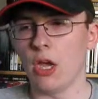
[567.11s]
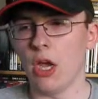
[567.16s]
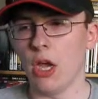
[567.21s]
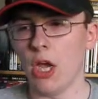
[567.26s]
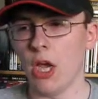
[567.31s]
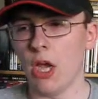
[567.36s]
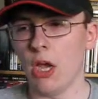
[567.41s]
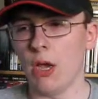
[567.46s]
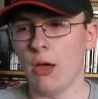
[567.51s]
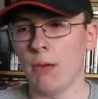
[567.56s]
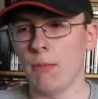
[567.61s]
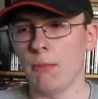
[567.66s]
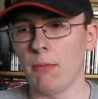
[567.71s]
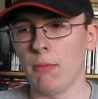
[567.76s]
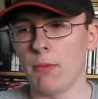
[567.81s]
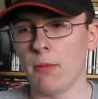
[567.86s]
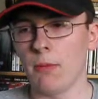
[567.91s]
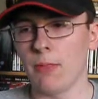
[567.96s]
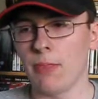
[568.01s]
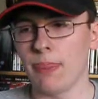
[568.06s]

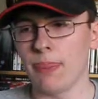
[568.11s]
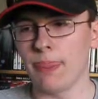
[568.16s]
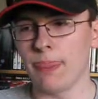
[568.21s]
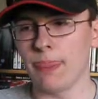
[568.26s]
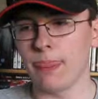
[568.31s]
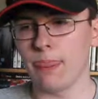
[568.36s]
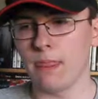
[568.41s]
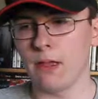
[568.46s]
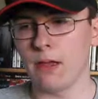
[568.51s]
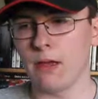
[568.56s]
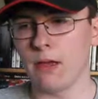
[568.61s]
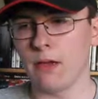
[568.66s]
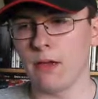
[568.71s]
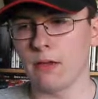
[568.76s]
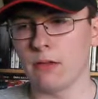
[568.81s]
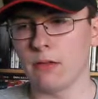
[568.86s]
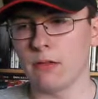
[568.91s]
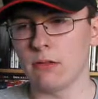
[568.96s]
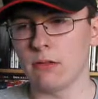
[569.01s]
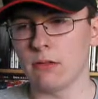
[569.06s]

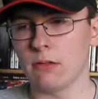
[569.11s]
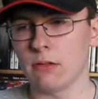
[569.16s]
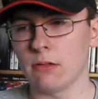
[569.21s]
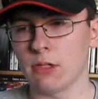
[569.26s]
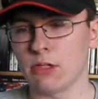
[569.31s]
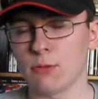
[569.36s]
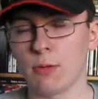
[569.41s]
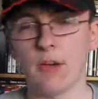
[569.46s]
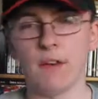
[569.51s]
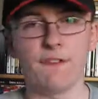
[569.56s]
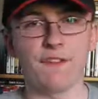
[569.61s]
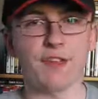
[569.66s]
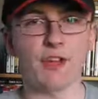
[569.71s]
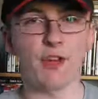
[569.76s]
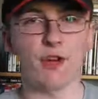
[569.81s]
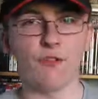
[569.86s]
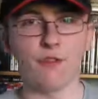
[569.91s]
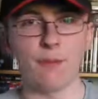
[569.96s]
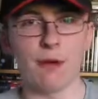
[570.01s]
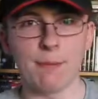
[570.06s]
Because one other thing
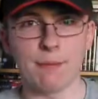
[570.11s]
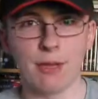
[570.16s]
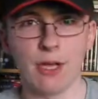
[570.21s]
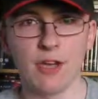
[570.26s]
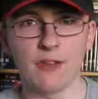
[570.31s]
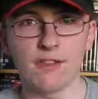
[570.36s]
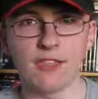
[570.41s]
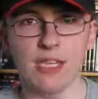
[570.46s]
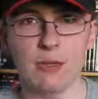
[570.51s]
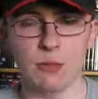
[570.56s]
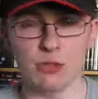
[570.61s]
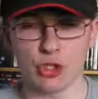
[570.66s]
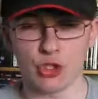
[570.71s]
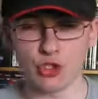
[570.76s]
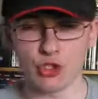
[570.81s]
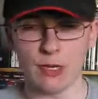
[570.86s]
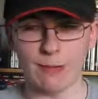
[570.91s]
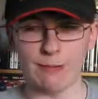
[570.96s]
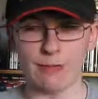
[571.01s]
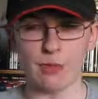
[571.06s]
I got for my birthday was a
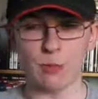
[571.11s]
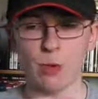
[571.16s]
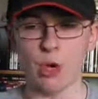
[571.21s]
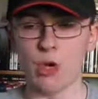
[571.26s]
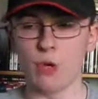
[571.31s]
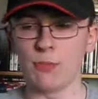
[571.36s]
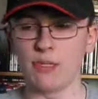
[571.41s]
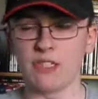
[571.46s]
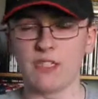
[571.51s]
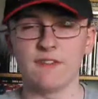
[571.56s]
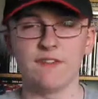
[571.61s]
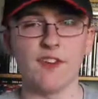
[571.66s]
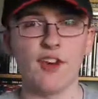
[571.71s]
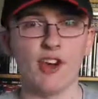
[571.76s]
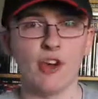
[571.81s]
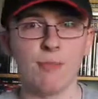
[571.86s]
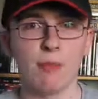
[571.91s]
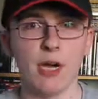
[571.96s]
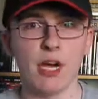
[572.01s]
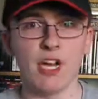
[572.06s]
trip to Woburn
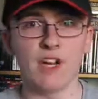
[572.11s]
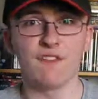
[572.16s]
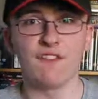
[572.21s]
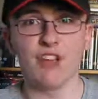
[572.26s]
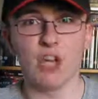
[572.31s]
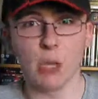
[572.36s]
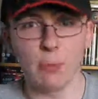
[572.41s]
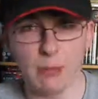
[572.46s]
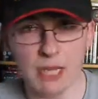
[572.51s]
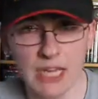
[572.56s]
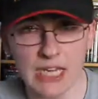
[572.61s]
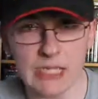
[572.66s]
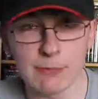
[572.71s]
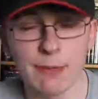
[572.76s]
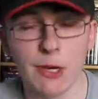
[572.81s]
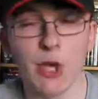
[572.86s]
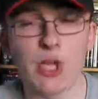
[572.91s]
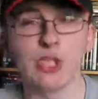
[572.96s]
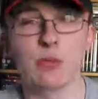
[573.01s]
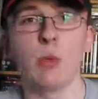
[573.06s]
Safari Park, a VIP
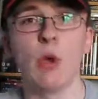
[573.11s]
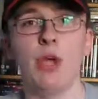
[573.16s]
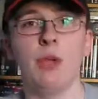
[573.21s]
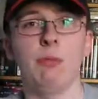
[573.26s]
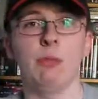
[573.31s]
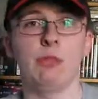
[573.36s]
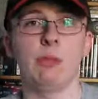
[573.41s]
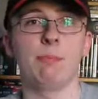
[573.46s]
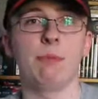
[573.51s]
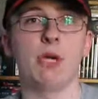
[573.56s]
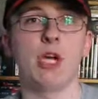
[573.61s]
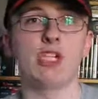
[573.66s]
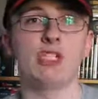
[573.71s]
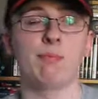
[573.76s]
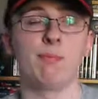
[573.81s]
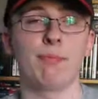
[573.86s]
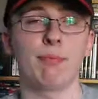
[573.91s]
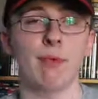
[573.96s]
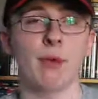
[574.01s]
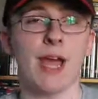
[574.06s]
experience working with the
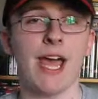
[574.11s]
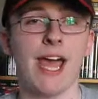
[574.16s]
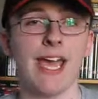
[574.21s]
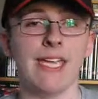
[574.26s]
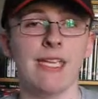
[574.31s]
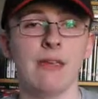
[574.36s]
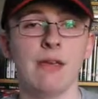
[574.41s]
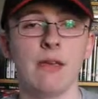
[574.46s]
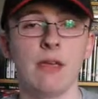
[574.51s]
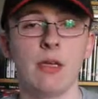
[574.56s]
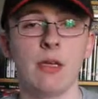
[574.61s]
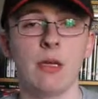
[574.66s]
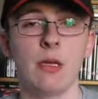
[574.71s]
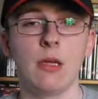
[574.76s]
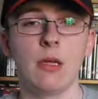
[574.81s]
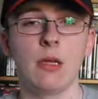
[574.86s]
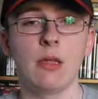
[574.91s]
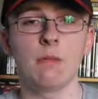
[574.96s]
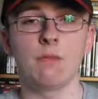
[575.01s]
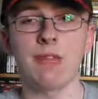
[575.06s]
Birds of Prey.
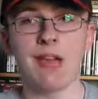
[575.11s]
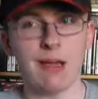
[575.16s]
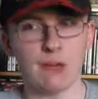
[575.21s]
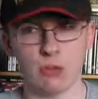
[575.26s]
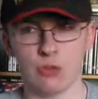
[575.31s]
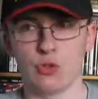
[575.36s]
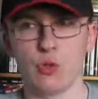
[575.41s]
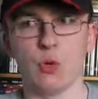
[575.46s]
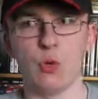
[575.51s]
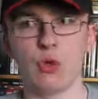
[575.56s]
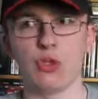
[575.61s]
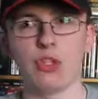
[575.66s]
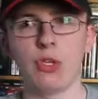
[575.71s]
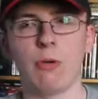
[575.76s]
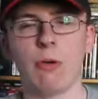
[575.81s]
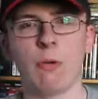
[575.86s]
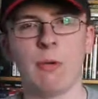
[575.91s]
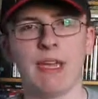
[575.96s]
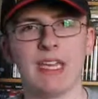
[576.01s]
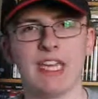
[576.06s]
That was
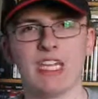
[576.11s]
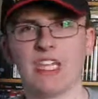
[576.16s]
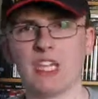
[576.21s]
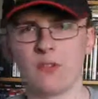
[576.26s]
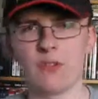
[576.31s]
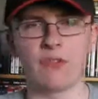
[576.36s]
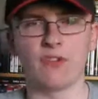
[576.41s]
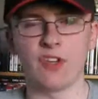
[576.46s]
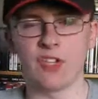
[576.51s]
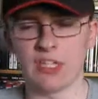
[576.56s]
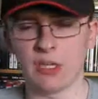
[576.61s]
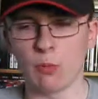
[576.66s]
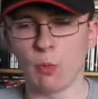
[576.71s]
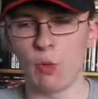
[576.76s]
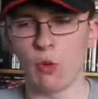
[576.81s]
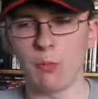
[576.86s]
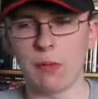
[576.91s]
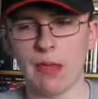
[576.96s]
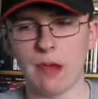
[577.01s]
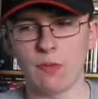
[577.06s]
awesome. I'll make another video
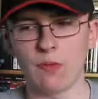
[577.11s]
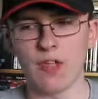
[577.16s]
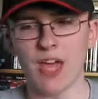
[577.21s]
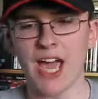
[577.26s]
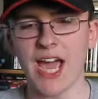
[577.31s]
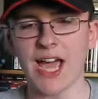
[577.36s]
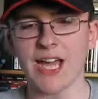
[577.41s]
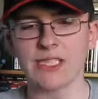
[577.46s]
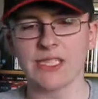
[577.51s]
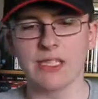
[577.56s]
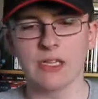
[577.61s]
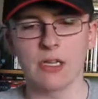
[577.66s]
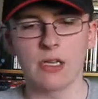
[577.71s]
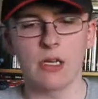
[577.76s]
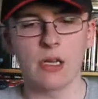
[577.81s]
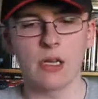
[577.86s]
all about that.